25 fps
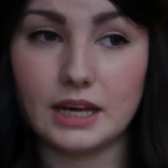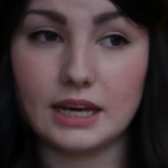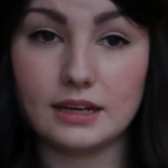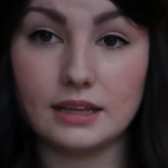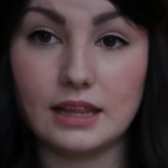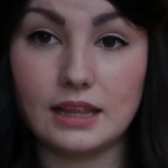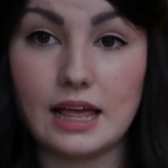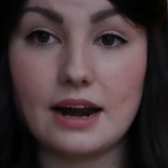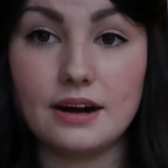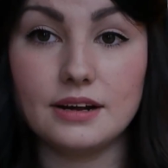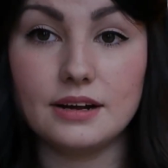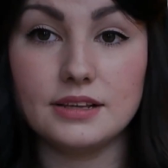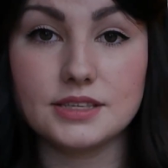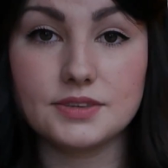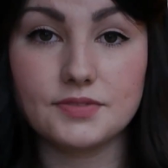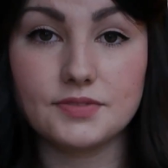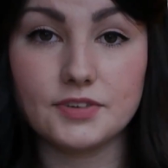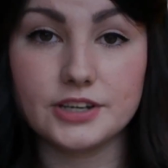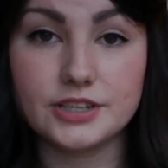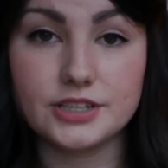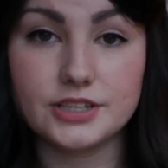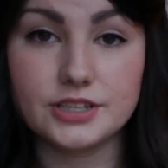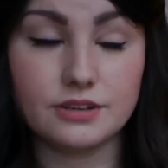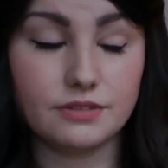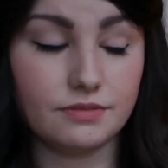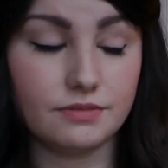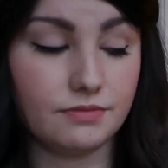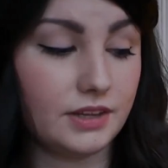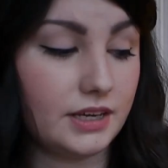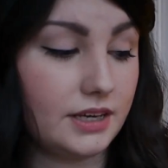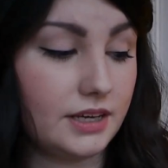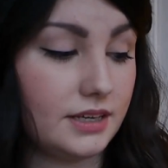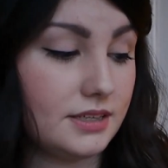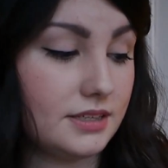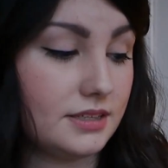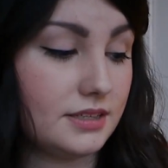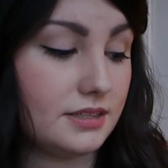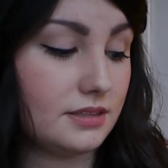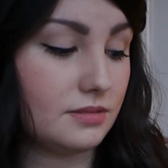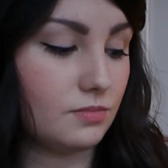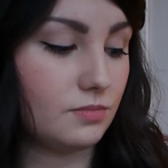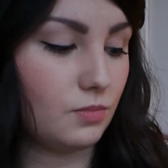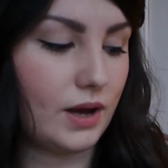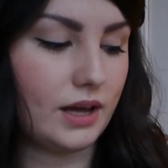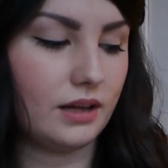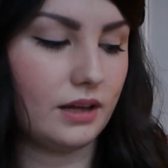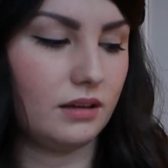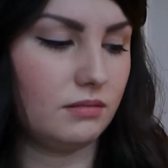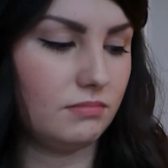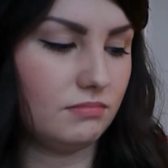Clarins version of this,
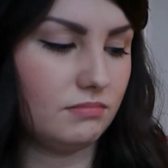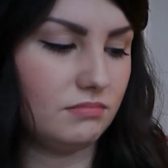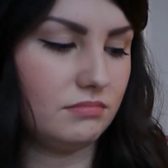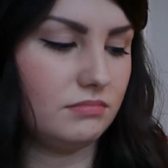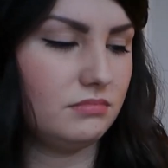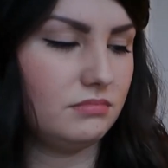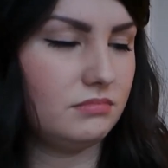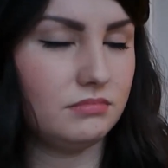well,